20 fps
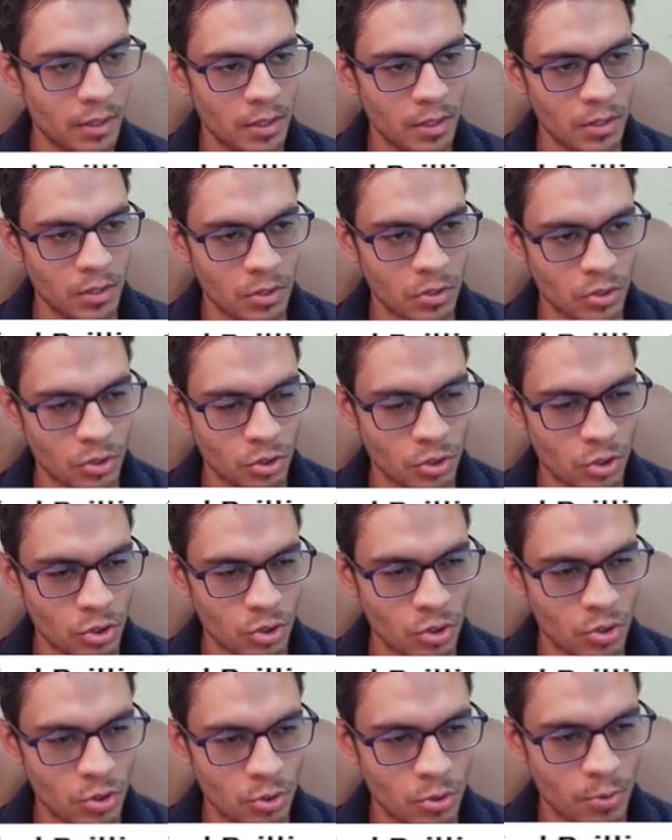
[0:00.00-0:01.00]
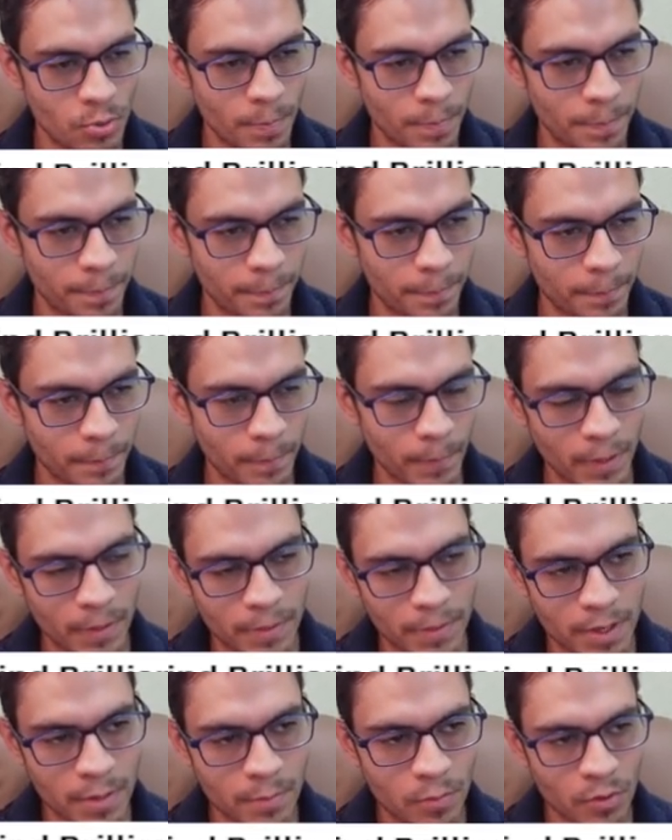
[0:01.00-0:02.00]
So
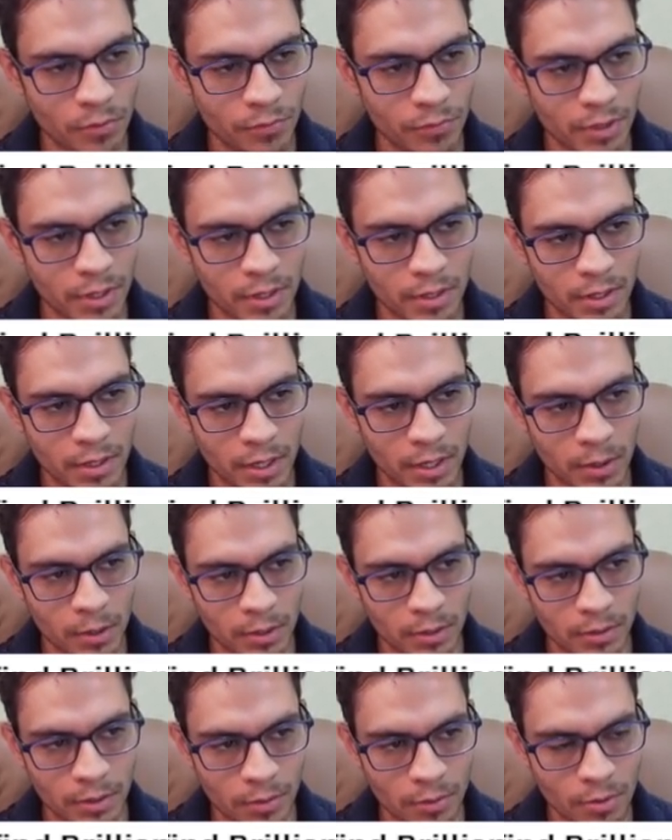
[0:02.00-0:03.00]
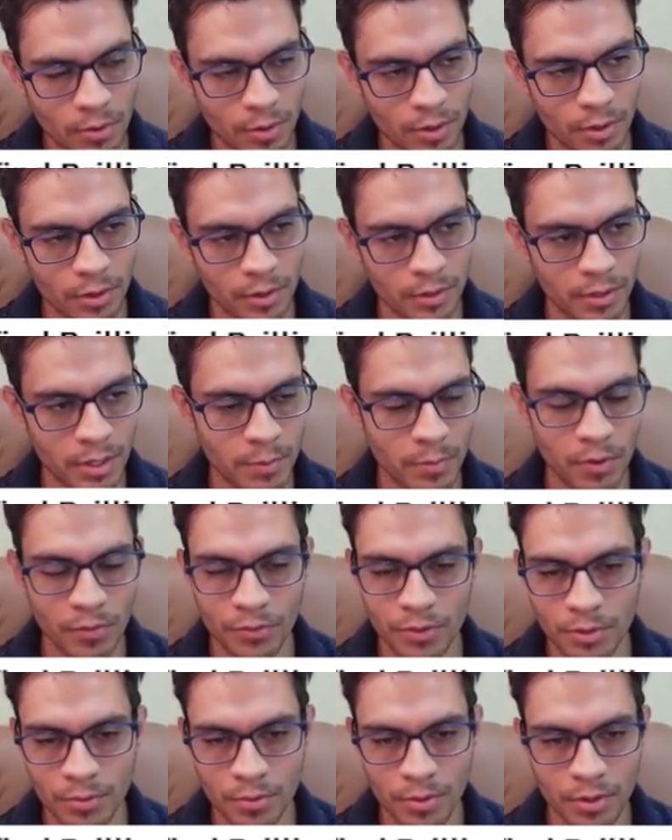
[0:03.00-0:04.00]
they move the rook. They move
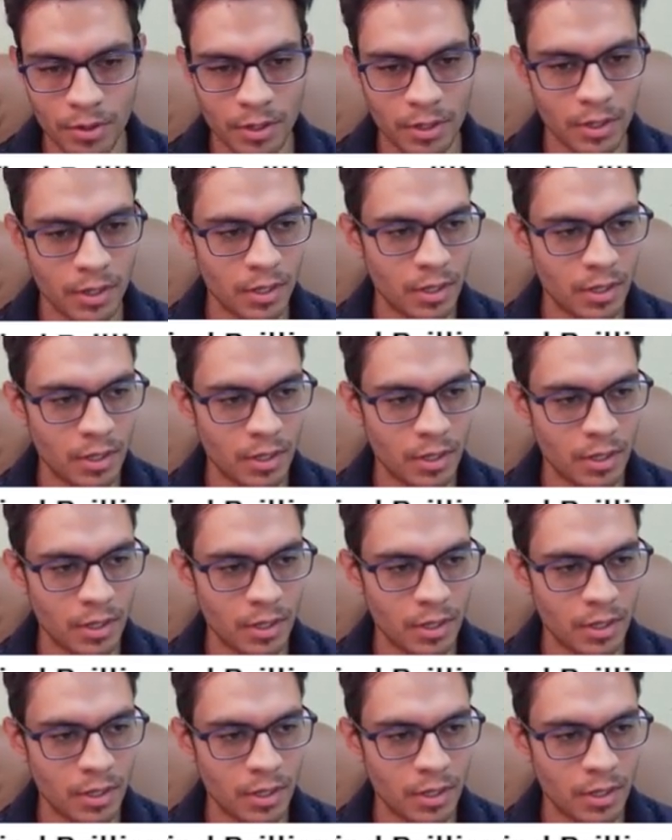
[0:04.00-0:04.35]
the rook.